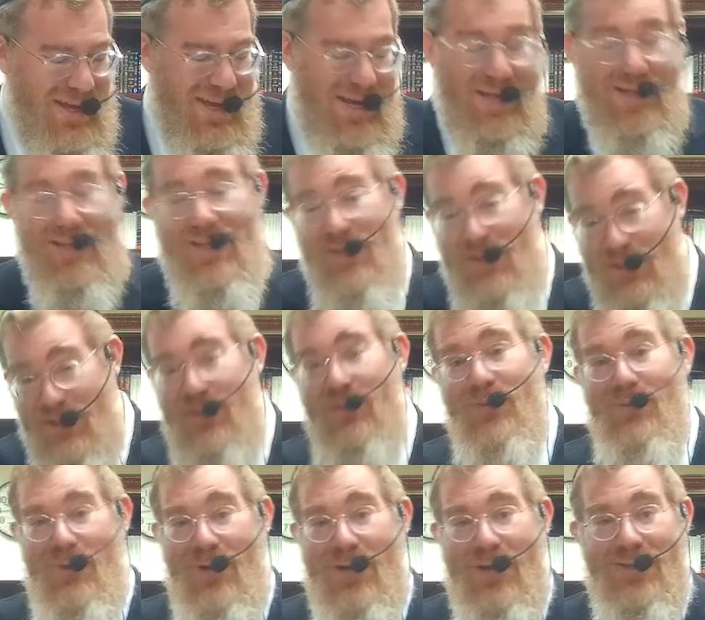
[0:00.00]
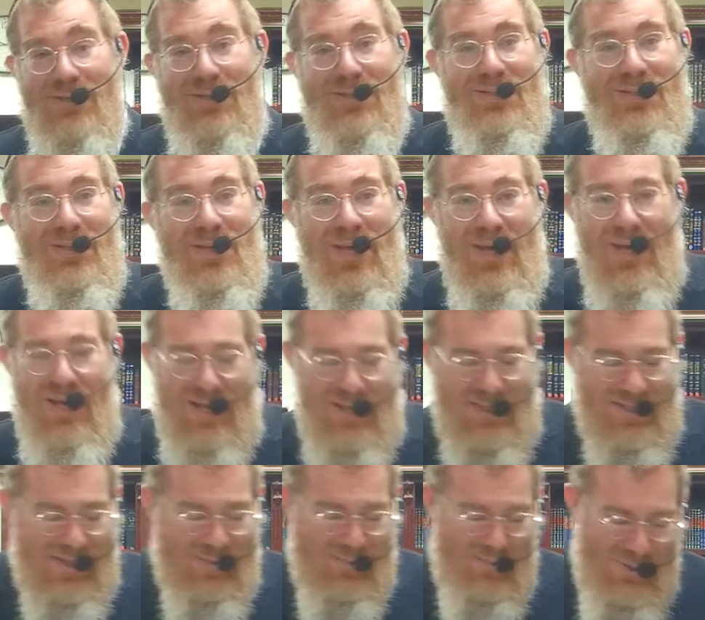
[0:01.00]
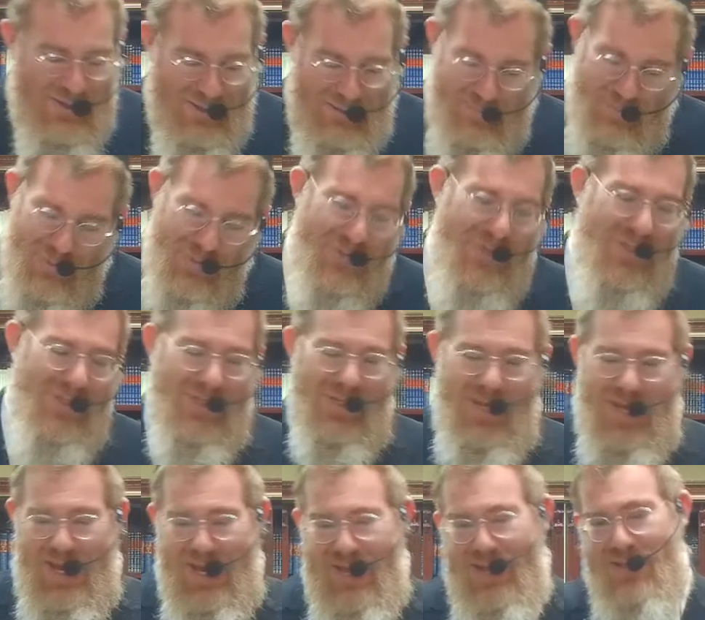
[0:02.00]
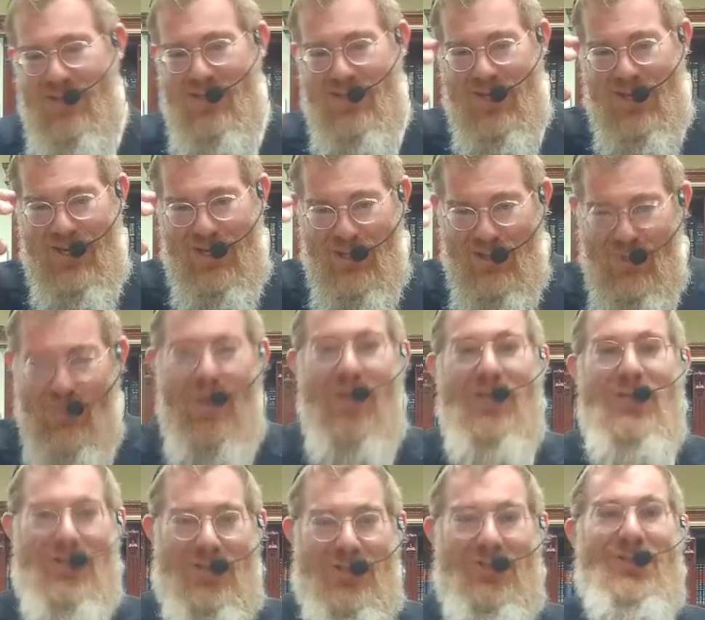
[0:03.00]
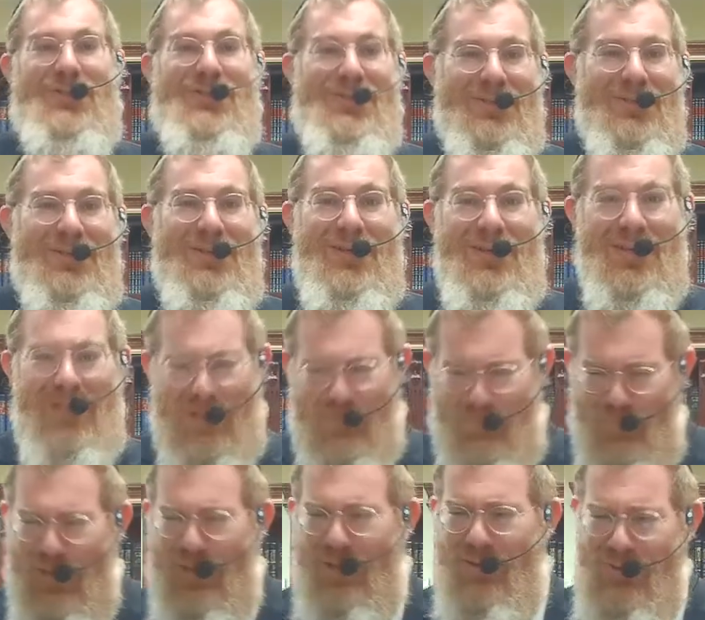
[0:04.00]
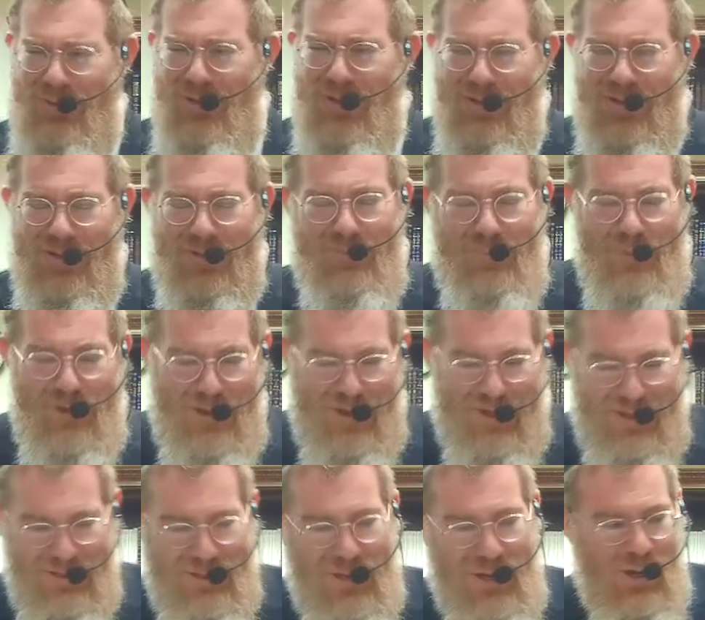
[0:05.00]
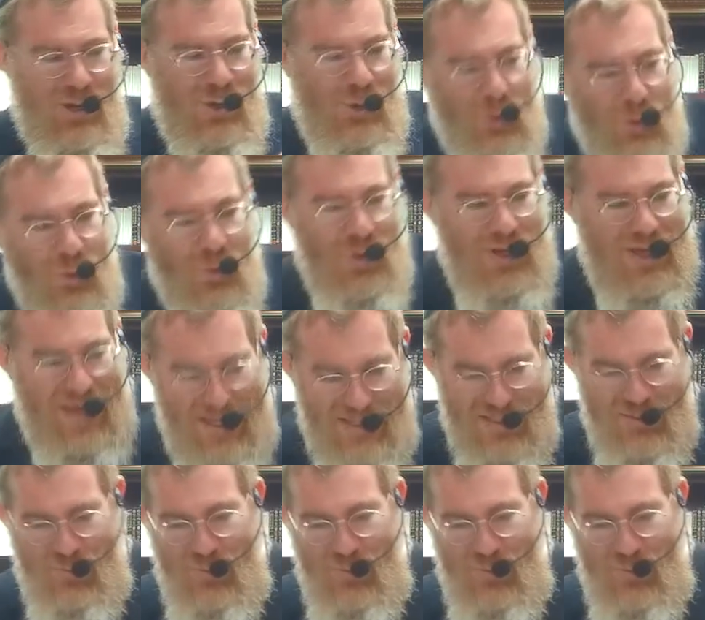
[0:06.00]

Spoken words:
And he theorized that when a person has a question that bears on their mind, who gets